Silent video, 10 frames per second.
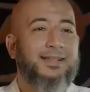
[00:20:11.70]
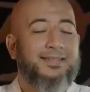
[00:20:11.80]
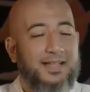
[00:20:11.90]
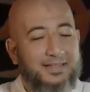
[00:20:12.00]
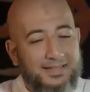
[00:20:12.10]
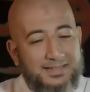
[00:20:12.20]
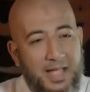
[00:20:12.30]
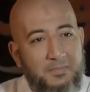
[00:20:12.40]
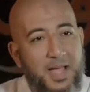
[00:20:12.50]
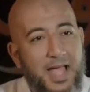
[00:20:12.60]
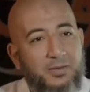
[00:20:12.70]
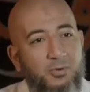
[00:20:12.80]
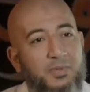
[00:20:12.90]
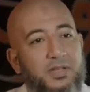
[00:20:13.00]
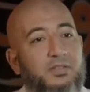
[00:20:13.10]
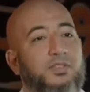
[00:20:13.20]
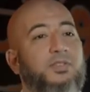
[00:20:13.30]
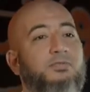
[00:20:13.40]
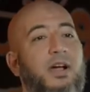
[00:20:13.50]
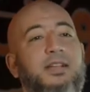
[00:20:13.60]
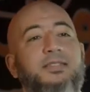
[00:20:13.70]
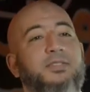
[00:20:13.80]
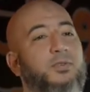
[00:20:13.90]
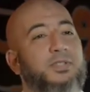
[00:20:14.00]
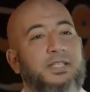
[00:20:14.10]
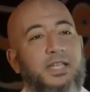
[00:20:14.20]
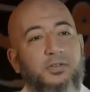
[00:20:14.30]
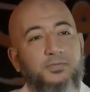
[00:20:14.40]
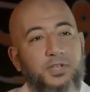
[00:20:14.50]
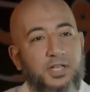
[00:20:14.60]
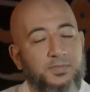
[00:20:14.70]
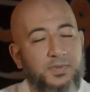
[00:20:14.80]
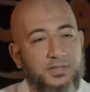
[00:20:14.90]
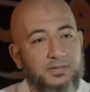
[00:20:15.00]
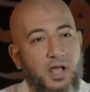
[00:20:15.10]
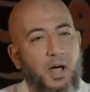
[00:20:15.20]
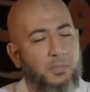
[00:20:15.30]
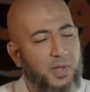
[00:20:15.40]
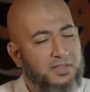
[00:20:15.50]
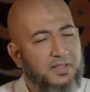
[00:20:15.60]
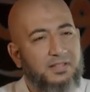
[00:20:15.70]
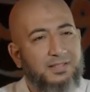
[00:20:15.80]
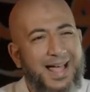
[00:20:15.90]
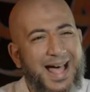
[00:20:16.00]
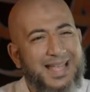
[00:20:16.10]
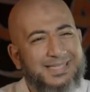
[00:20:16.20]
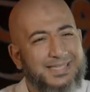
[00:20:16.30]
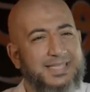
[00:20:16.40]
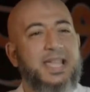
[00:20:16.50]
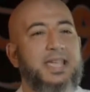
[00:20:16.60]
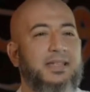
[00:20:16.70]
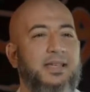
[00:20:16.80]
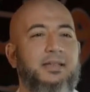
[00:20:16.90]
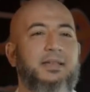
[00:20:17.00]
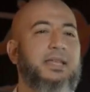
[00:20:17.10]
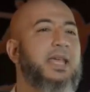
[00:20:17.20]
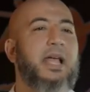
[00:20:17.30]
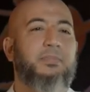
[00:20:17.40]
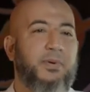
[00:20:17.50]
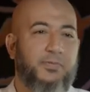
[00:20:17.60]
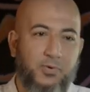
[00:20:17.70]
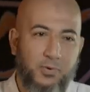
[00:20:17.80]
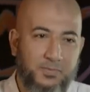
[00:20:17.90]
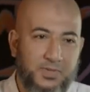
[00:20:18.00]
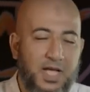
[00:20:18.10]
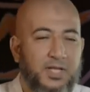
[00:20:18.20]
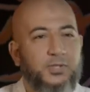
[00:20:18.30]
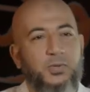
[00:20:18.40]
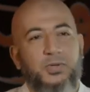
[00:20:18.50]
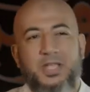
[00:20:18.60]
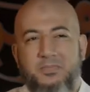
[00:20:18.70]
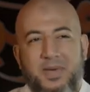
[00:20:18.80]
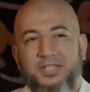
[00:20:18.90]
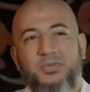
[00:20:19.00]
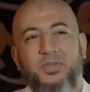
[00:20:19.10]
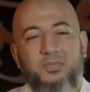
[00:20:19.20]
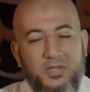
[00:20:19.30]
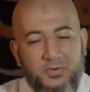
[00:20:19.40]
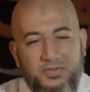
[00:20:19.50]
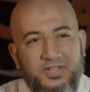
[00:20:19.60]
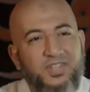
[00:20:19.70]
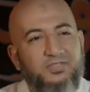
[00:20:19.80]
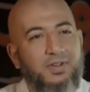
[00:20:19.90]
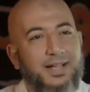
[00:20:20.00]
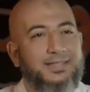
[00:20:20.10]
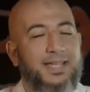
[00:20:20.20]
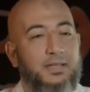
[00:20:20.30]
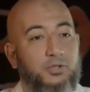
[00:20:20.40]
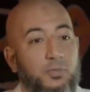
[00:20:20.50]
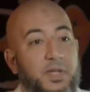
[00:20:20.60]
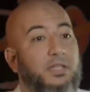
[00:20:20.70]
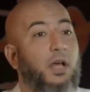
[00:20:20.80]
That a man will be resurrected on the day of judgment upon the last thing that he had performed. So imagine with me, you're resurrecting to meet